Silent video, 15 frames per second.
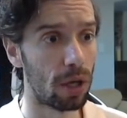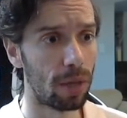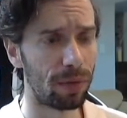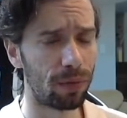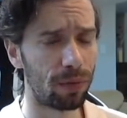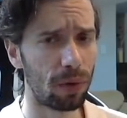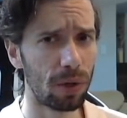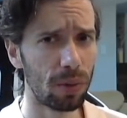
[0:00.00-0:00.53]

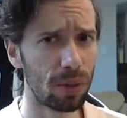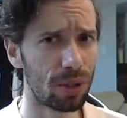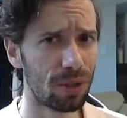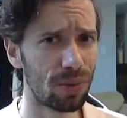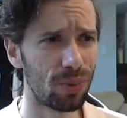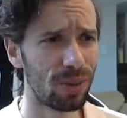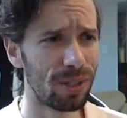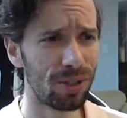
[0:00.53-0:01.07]
Before it
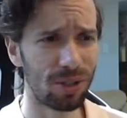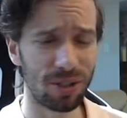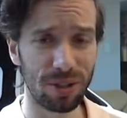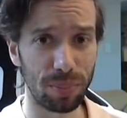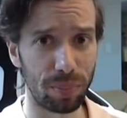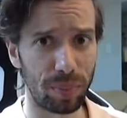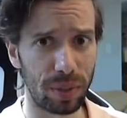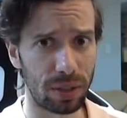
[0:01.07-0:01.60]
was really just
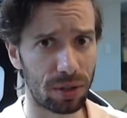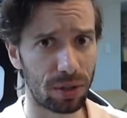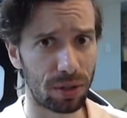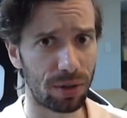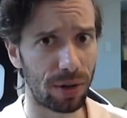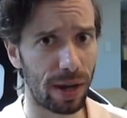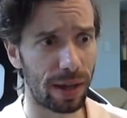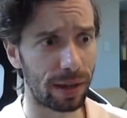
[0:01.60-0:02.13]
a
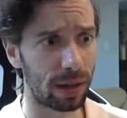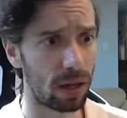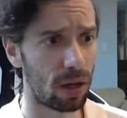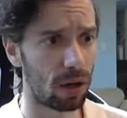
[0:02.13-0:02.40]
blitzcrank.